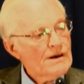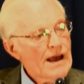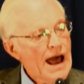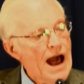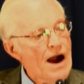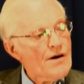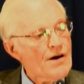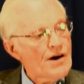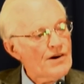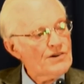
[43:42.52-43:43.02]

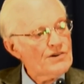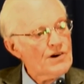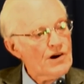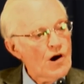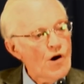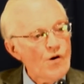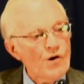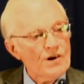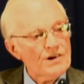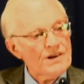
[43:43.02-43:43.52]
How can you
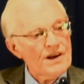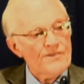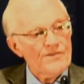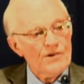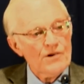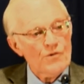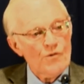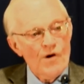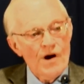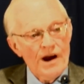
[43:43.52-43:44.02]
go a
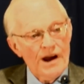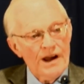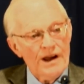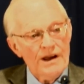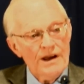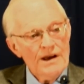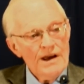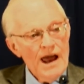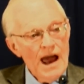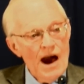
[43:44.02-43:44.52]
different way?
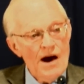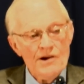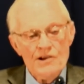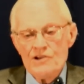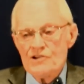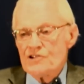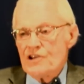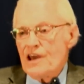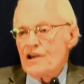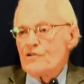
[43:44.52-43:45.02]
How can
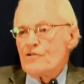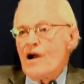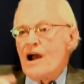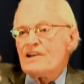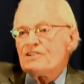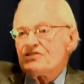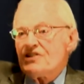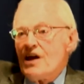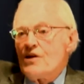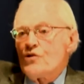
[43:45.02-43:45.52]
you say,
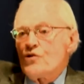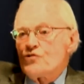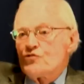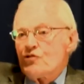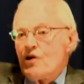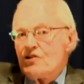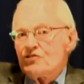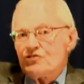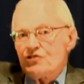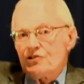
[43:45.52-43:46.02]
Christ, I don't
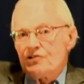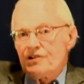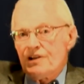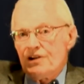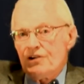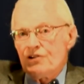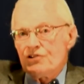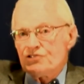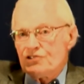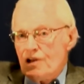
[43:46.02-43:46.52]
trust your
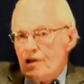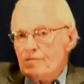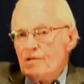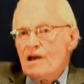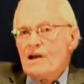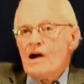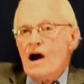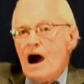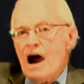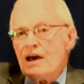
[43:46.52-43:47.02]
leadership.
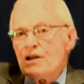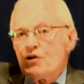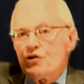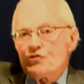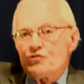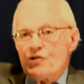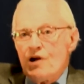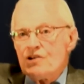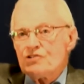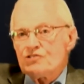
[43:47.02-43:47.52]
I
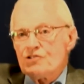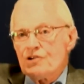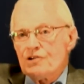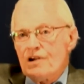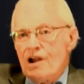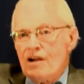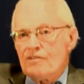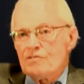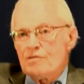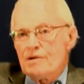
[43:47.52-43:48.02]
don't trust your
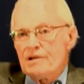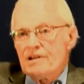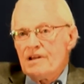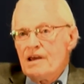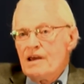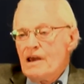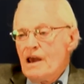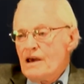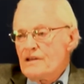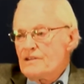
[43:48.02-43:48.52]
government.
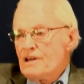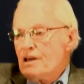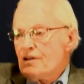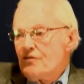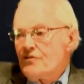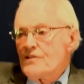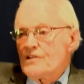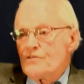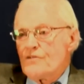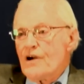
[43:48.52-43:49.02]
And
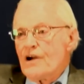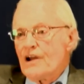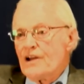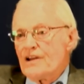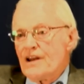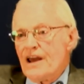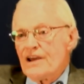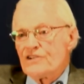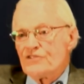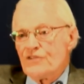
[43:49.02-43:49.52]
then the very
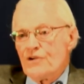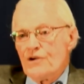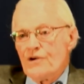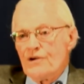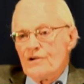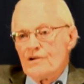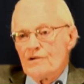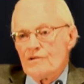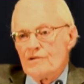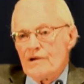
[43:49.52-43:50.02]
next
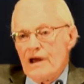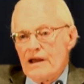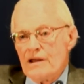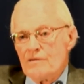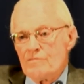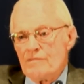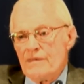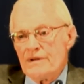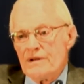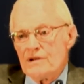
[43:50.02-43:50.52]
few
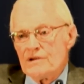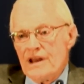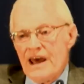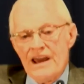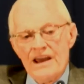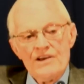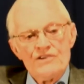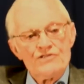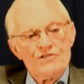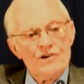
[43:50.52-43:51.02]

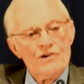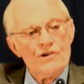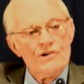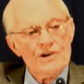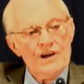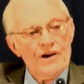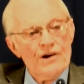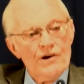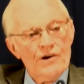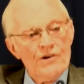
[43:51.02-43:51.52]
days or
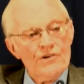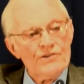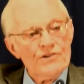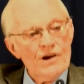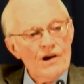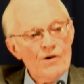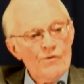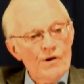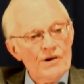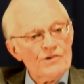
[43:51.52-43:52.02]
years,
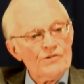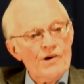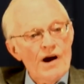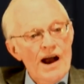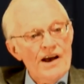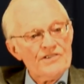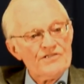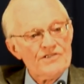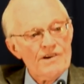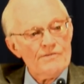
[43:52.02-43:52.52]
when
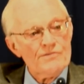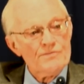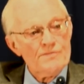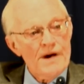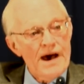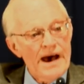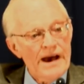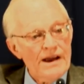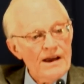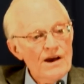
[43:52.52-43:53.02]
Christ comes
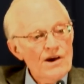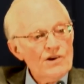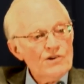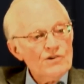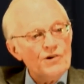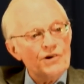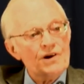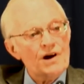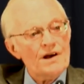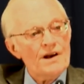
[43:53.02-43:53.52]
back,
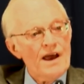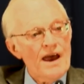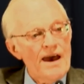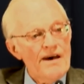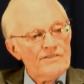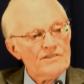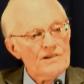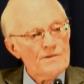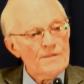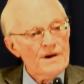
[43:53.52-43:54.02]
you're going to
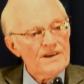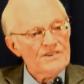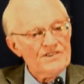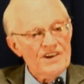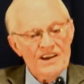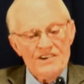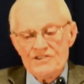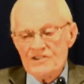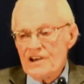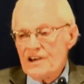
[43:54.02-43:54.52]
have to be
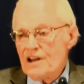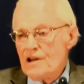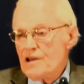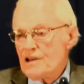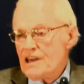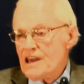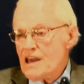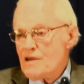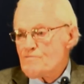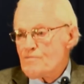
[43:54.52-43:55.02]
teaching and a
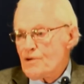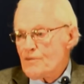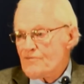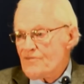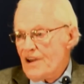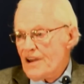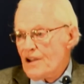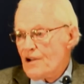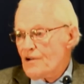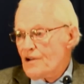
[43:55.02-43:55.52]
key
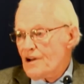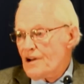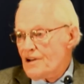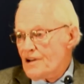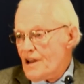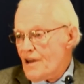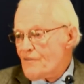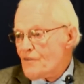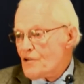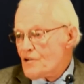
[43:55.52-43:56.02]
figure in a
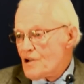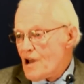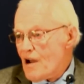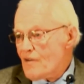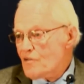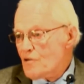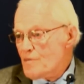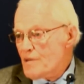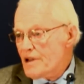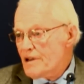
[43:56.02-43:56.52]
different
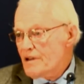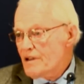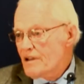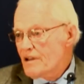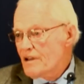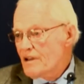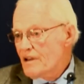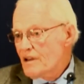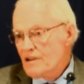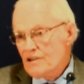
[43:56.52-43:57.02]
government.
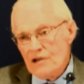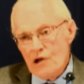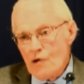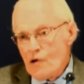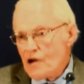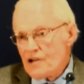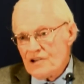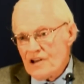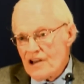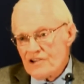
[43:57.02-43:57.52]
No,
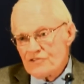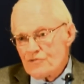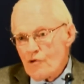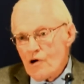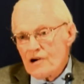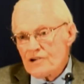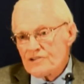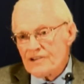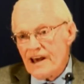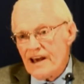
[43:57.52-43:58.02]
it doesn't
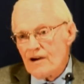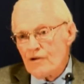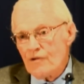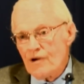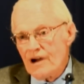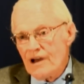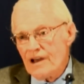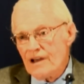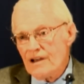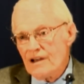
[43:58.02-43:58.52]
work that
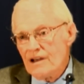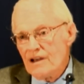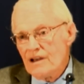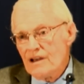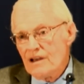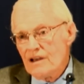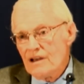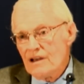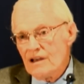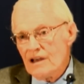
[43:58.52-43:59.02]
way.
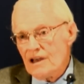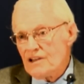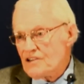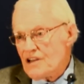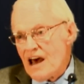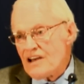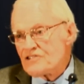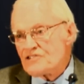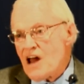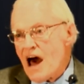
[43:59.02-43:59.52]
It
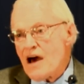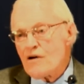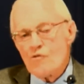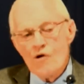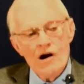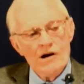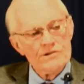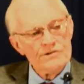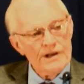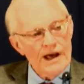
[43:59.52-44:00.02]
does not
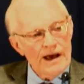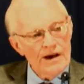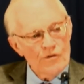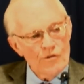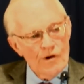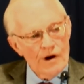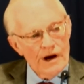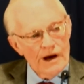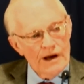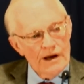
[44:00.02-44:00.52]
work that
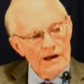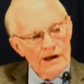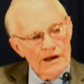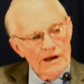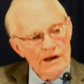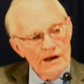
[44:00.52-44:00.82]
way.